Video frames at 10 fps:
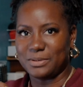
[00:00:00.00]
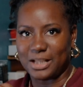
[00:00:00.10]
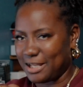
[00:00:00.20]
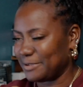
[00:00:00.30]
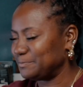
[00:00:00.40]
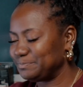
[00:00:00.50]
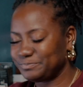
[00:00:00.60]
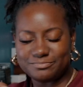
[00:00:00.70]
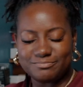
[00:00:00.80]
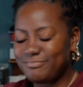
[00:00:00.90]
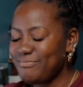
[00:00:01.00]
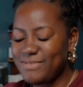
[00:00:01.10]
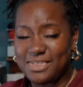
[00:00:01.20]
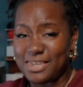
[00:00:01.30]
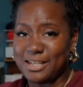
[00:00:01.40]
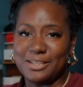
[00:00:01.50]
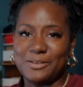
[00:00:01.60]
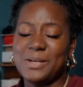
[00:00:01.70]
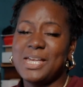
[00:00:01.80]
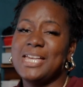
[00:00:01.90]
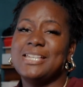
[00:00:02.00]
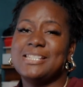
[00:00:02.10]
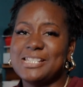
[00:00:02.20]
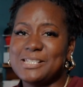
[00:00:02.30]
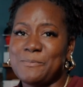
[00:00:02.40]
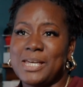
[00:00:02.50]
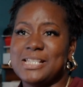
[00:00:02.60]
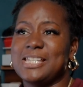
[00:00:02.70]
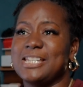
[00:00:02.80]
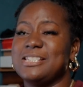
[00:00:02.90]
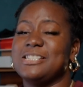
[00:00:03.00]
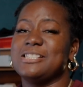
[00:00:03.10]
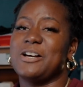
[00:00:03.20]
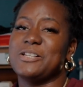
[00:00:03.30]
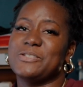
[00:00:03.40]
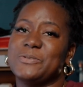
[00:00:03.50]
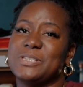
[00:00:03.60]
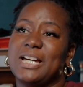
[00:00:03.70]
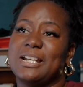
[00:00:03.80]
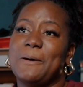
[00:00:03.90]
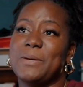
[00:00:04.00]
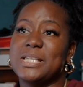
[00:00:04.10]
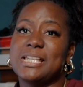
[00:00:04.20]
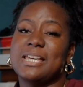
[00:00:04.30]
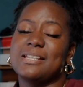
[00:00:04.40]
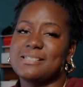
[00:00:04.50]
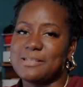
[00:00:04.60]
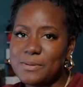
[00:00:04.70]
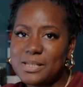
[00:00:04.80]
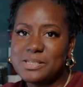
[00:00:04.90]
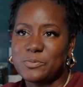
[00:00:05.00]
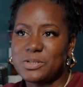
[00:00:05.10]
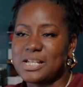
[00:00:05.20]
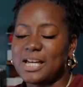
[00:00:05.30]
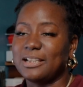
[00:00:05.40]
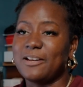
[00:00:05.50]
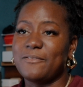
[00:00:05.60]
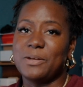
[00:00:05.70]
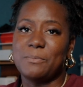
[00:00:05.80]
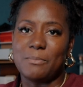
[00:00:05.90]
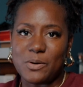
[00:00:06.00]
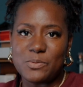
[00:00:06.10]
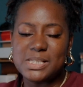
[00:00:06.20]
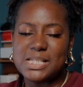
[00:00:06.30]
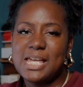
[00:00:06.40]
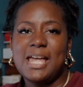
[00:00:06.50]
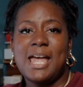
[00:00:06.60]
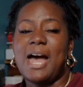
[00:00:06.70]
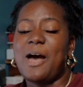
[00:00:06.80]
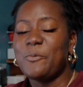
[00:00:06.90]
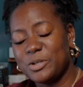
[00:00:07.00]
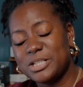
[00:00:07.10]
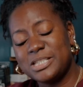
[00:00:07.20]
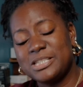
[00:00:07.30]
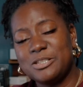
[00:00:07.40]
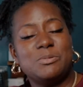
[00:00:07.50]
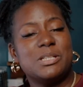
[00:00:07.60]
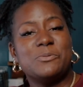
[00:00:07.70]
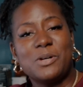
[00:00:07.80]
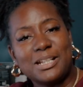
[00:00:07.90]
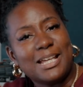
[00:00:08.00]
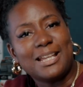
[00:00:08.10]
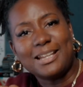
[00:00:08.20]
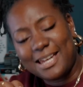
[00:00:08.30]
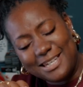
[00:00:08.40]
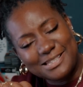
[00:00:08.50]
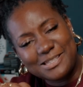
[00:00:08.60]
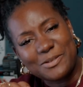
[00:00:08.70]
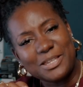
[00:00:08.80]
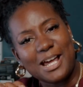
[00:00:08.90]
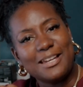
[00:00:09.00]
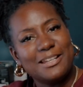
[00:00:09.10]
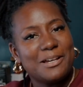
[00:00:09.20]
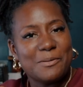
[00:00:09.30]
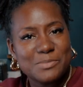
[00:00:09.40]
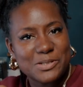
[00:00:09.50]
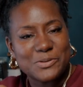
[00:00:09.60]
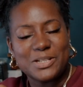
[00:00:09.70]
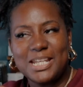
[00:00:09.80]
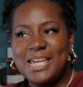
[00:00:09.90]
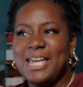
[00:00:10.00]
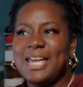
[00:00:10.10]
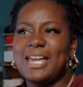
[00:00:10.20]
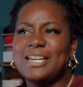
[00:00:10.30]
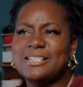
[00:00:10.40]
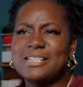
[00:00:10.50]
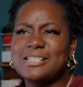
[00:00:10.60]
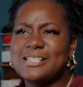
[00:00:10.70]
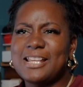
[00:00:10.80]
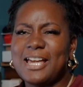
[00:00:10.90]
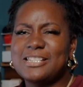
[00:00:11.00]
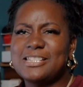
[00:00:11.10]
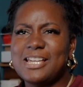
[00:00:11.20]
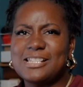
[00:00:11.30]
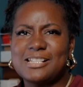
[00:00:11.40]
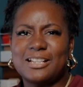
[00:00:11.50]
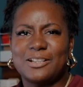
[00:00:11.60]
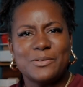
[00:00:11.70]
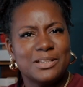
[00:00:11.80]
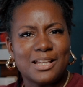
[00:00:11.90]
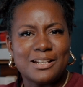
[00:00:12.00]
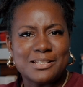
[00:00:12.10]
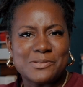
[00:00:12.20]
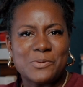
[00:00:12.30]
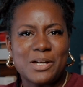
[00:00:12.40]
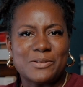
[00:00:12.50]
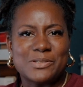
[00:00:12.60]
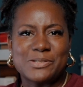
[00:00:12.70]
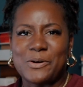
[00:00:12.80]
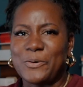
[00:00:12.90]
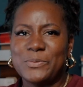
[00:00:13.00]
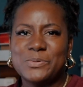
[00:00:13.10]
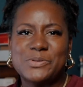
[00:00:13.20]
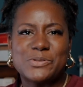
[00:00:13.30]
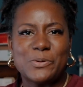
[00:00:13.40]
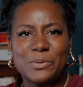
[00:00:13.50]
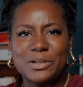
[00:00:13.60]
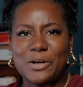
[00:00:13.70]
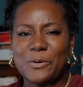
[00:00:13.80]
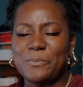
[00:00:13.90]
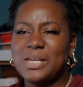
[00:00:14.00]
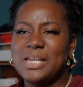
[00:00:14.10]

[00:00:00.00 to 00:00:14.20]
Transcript: Like, thank you. She's amazing. She's also done amazing exhibits, which I love the most. I wish you did one in LA so that I can come to it. And she has a clothing line as well, so super dope.